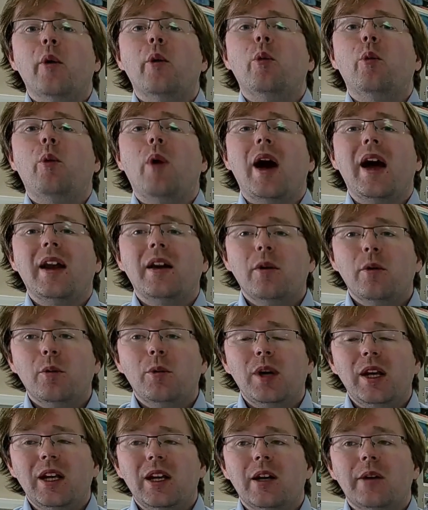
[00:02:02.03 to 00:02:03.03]
When
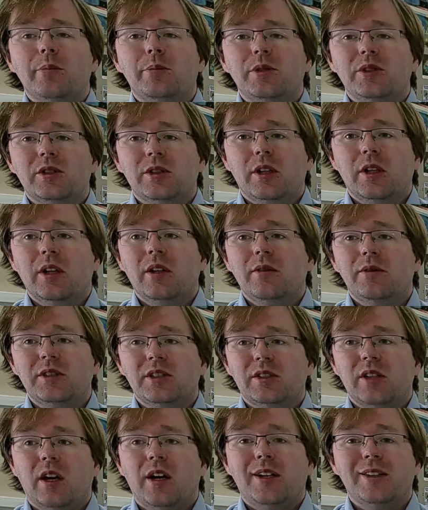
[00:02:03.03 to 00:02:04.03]
we observe
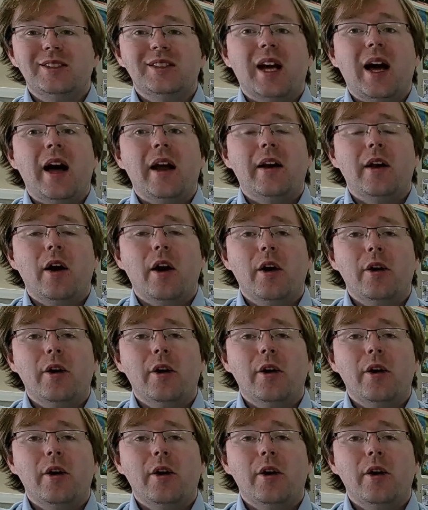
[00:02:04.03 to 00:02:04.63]
stars and